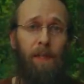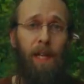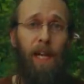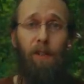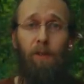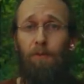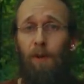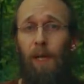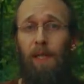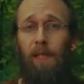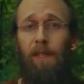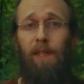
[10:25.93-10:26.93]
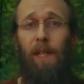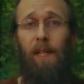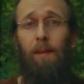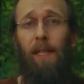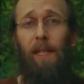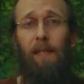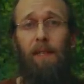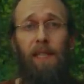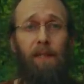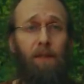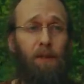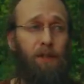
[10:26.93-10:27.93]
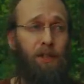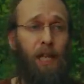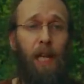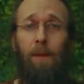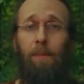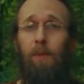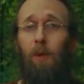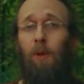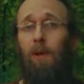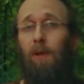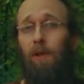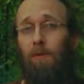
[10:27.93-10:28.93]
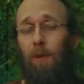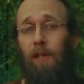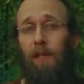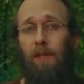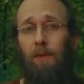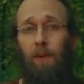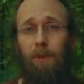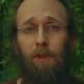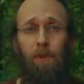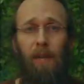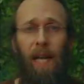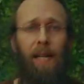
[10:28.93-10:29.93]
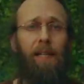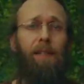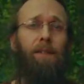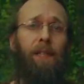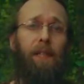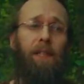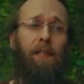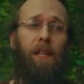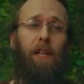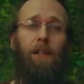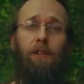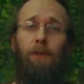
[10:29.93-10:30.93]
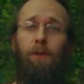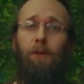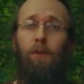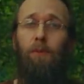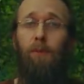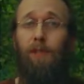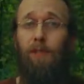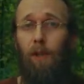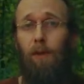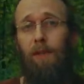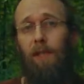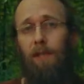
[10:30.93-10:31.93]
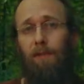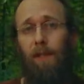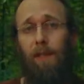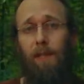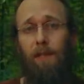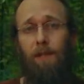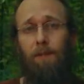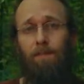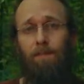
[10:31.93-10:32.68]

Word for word: and you'll find in time that neither shame nor avoidance will do anything to resolve these feelings.